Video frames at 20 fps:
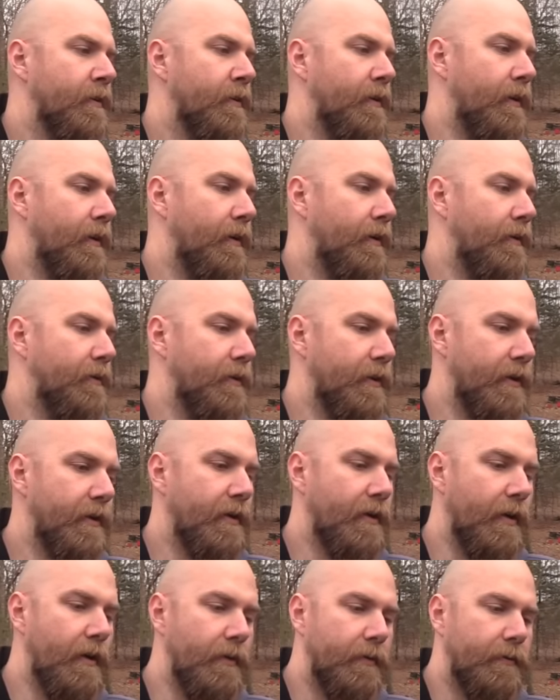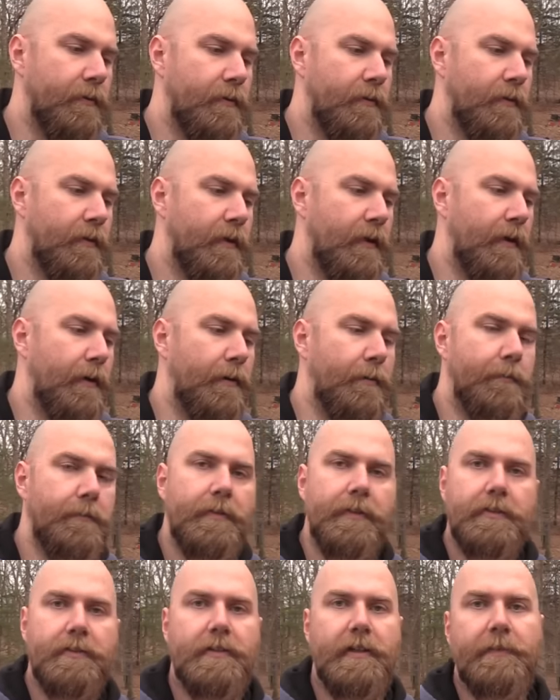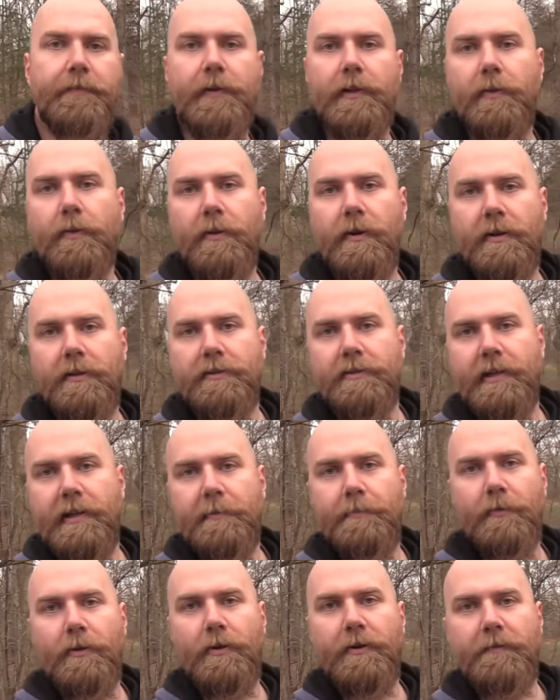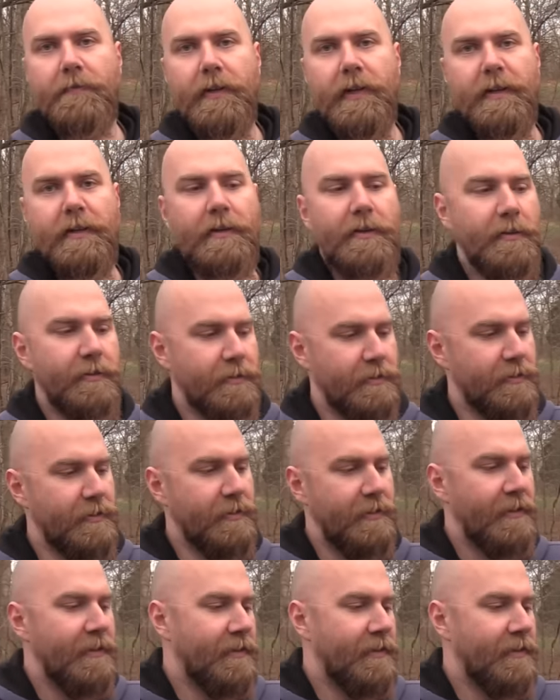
There you go. This definitely warrants like more videos